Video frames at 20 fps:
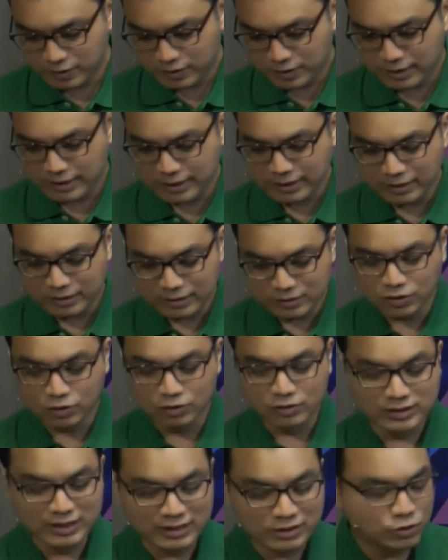Okay,
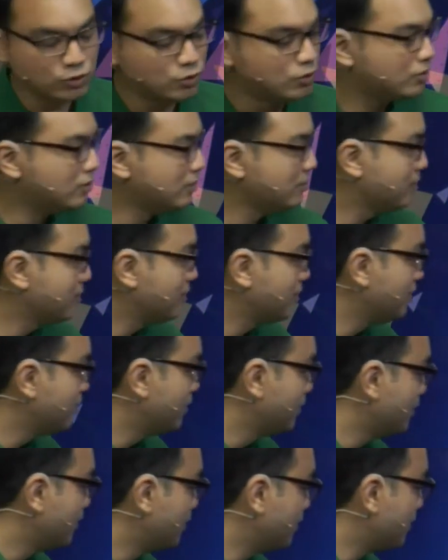so these two.
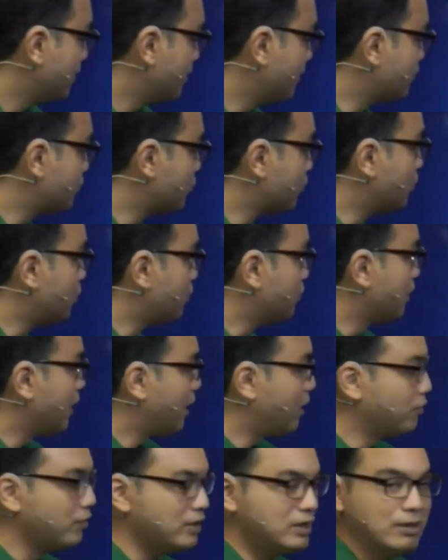Okay, so
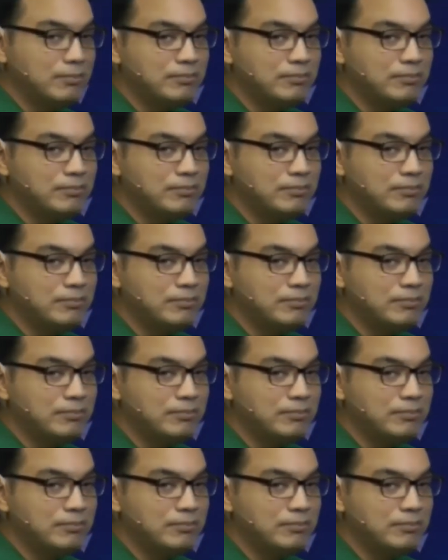I already